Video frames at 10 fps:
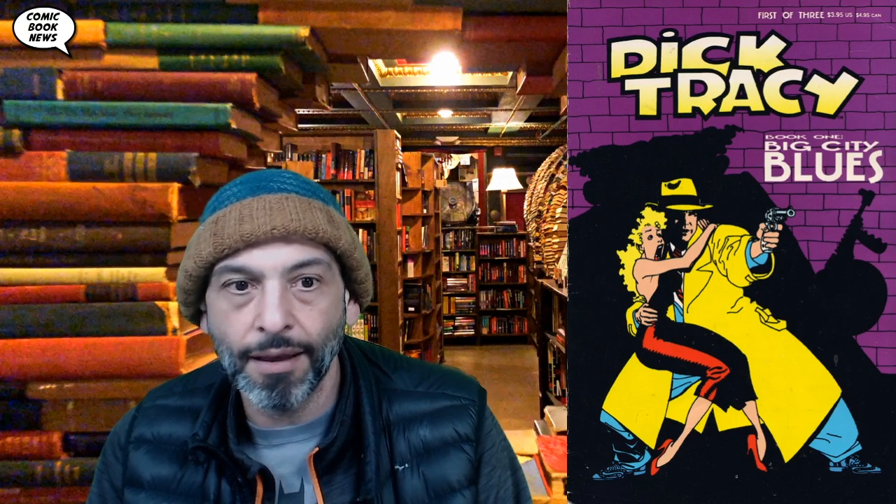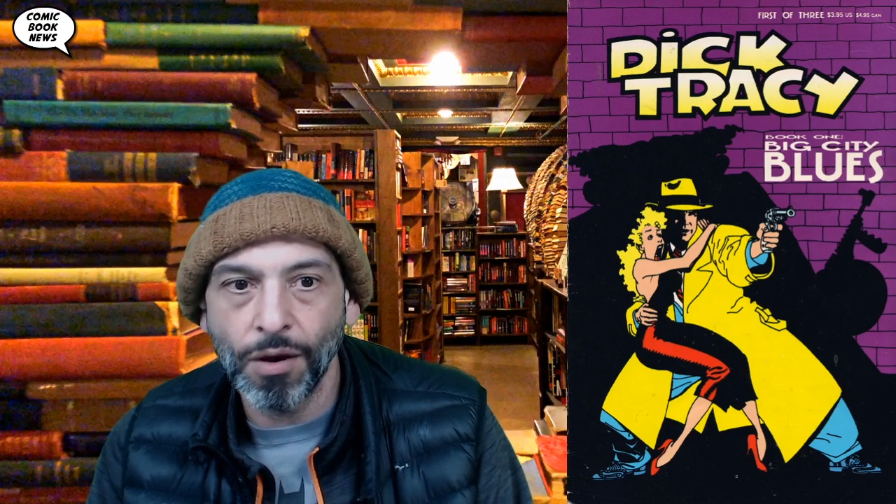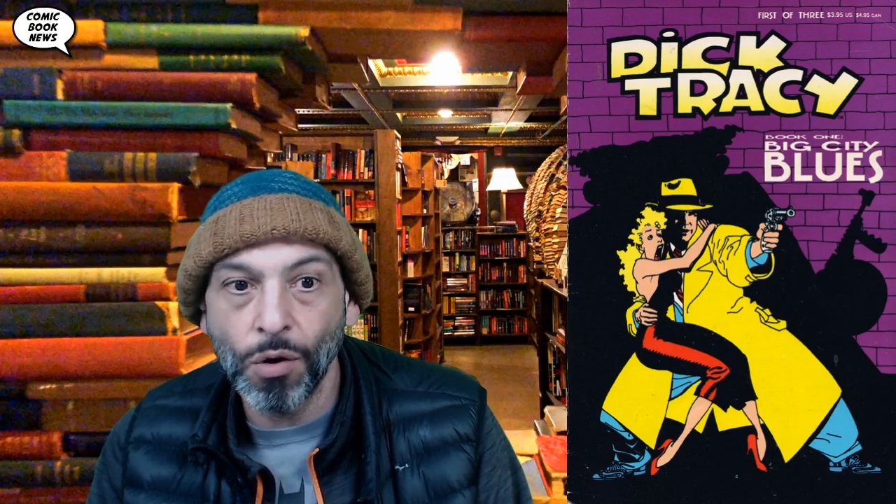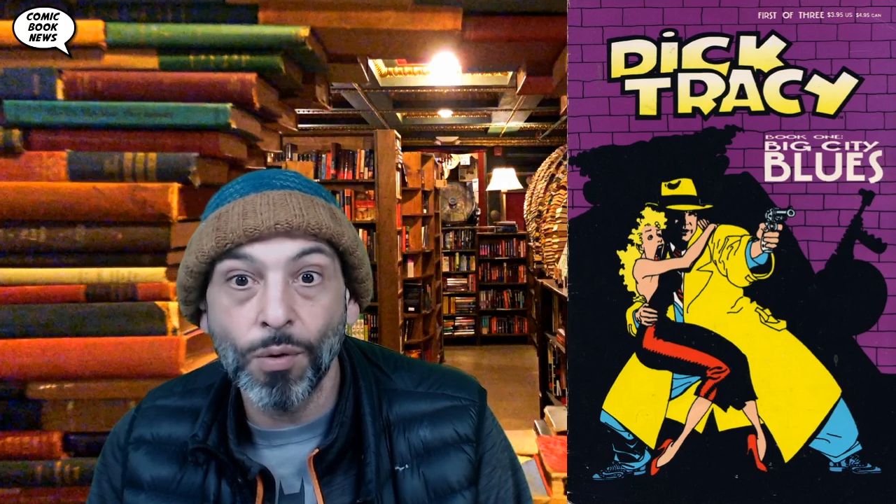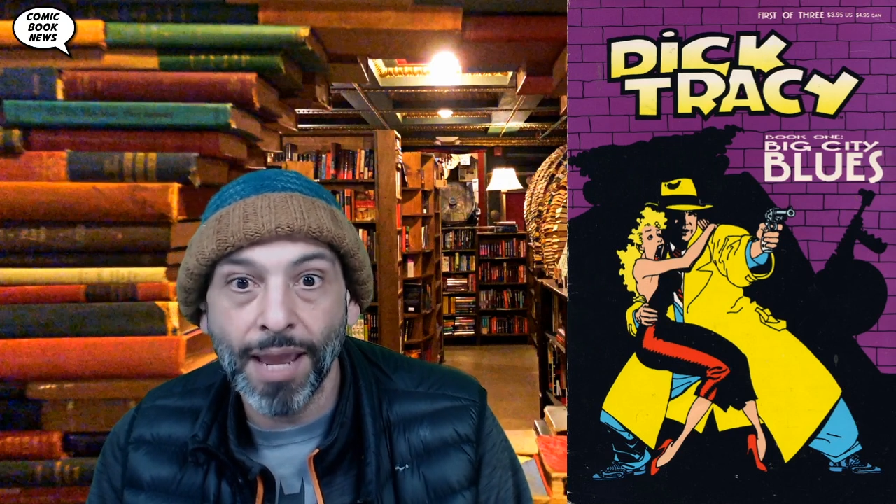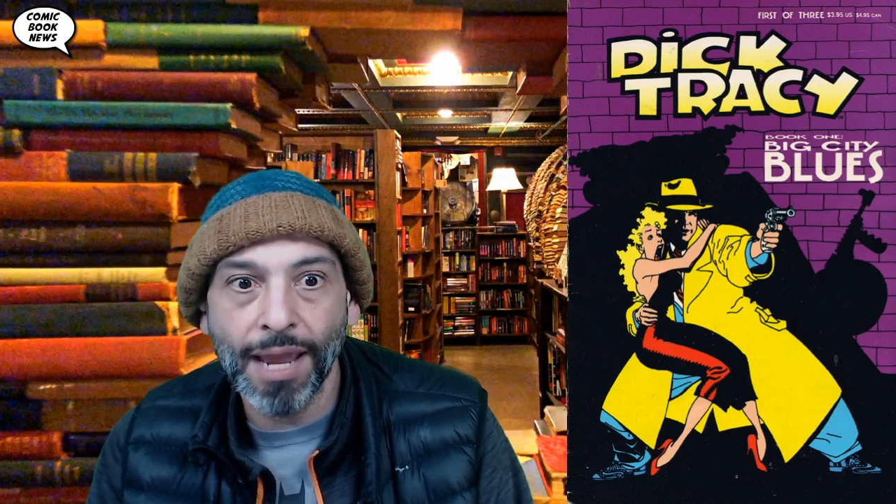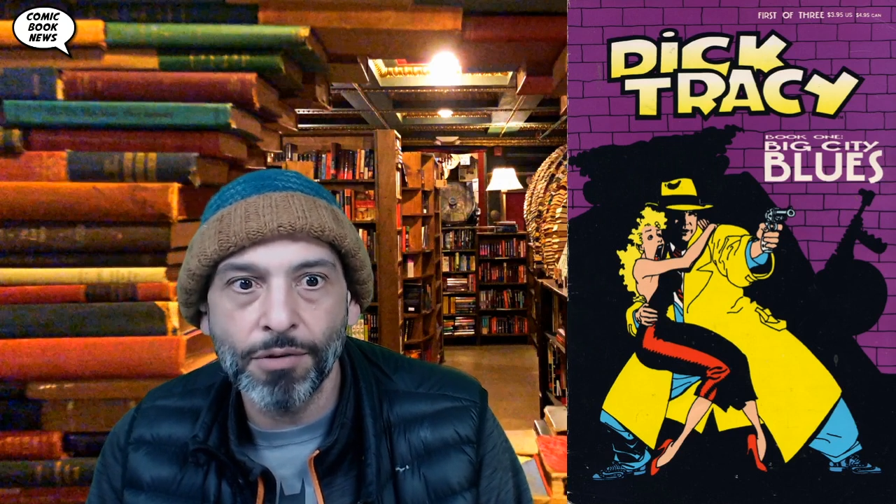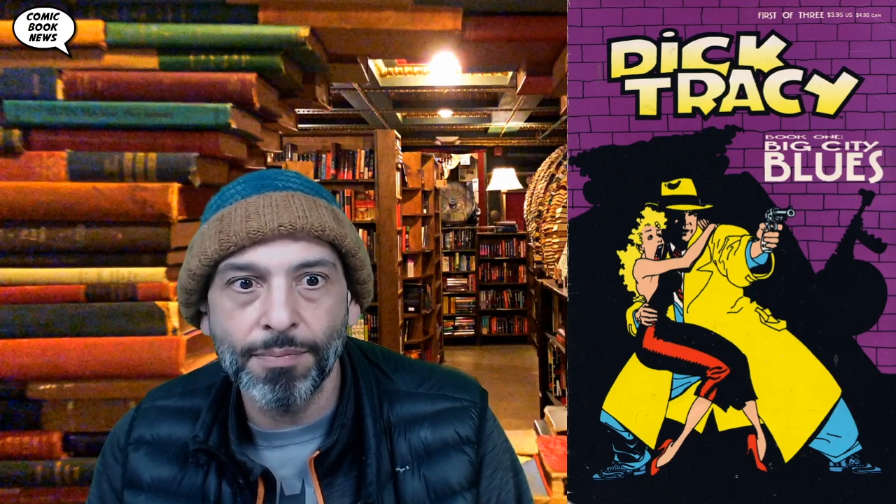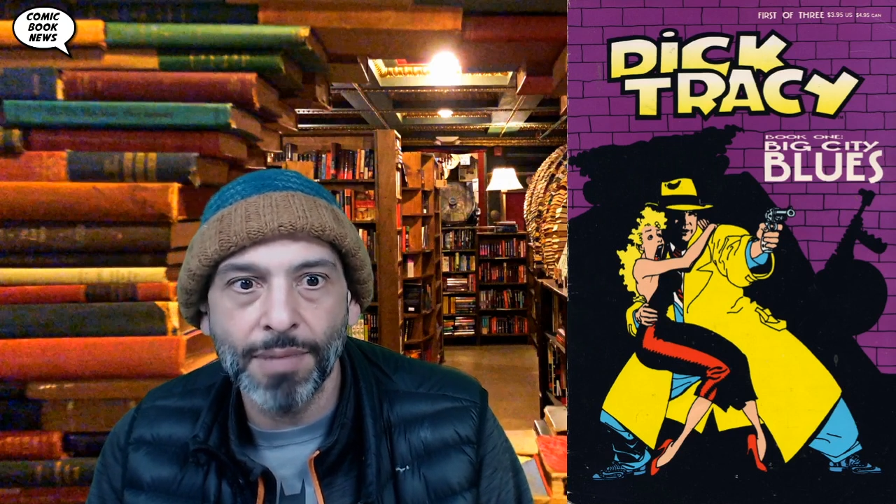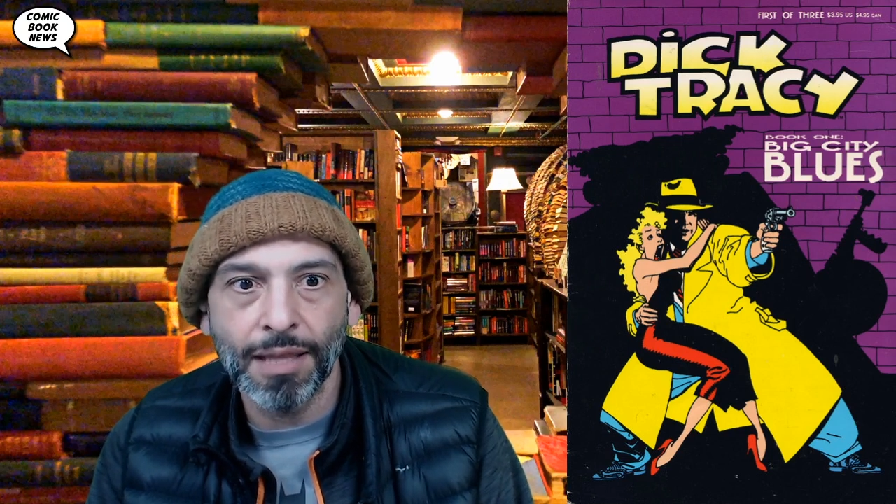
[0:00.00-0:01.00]
okay
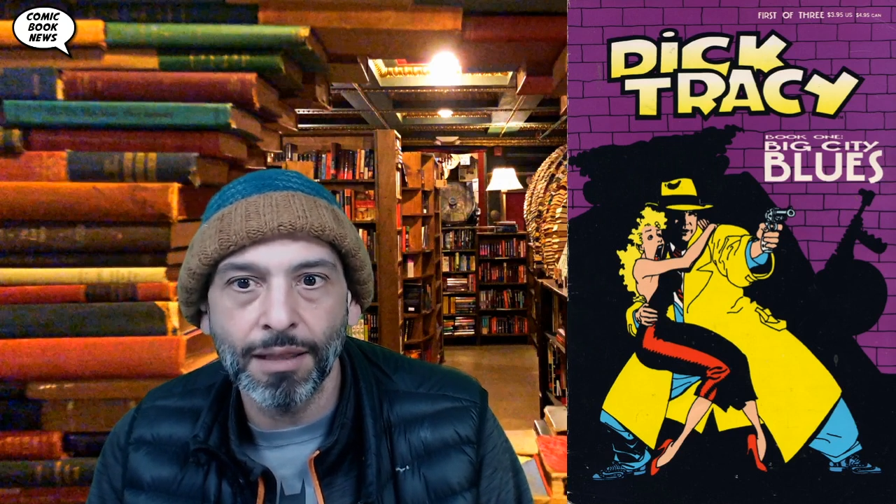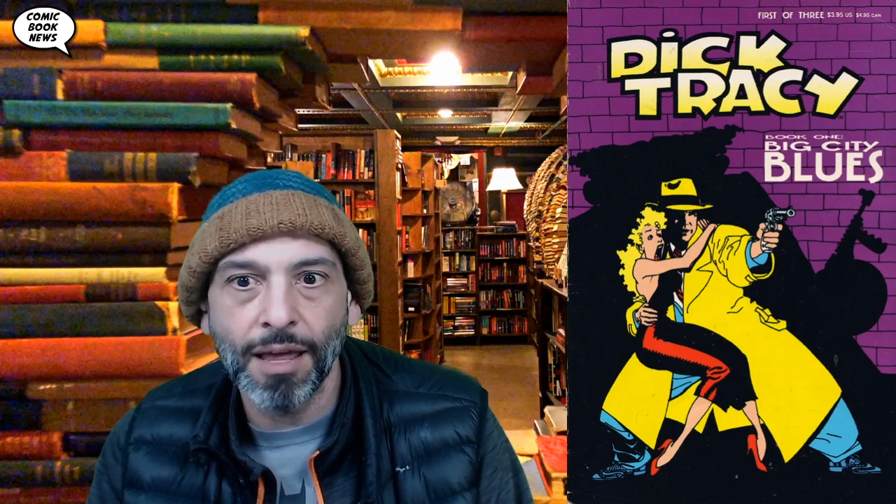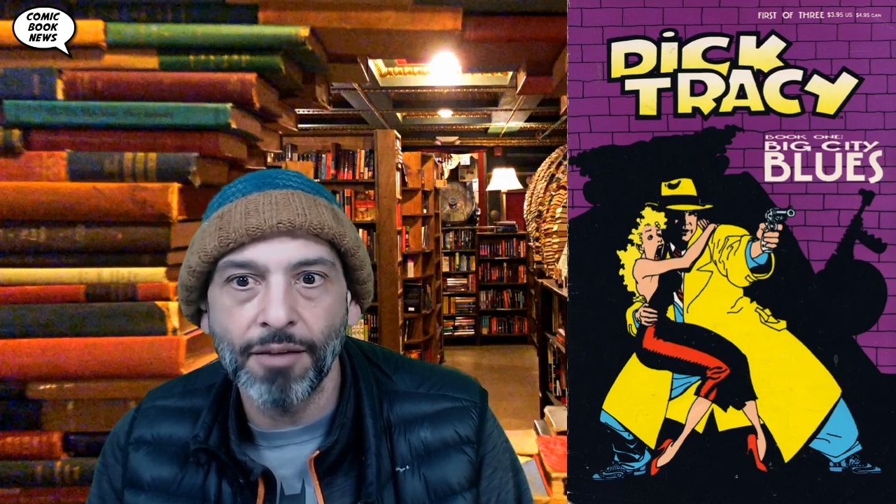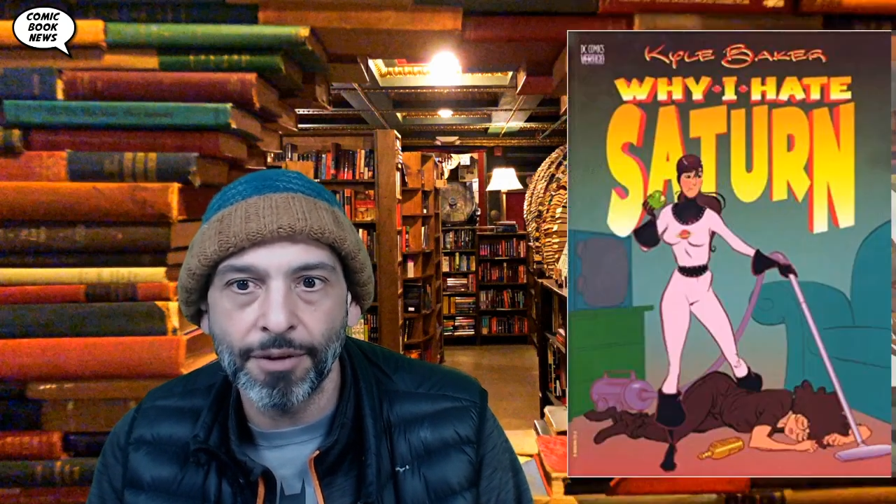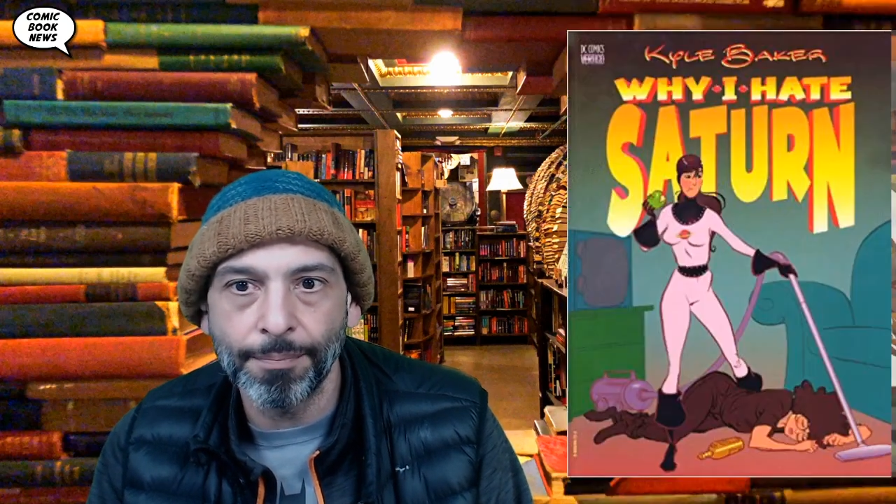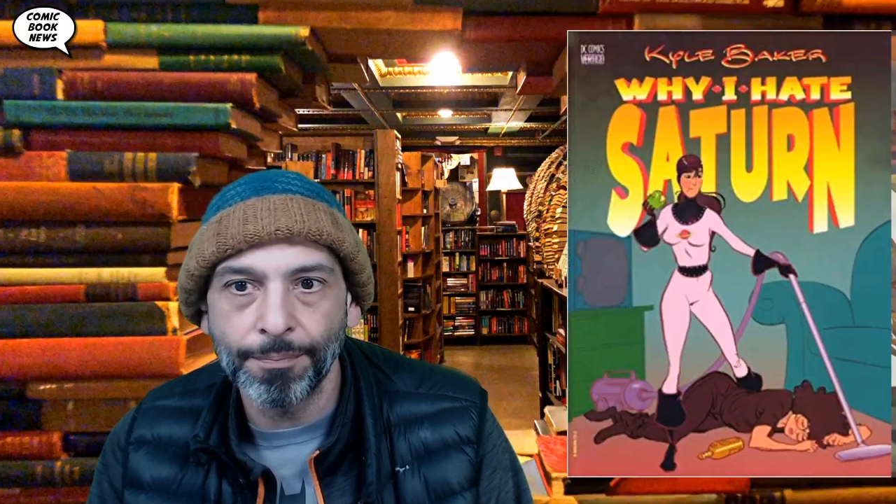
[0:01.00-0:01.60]
with me. I love him.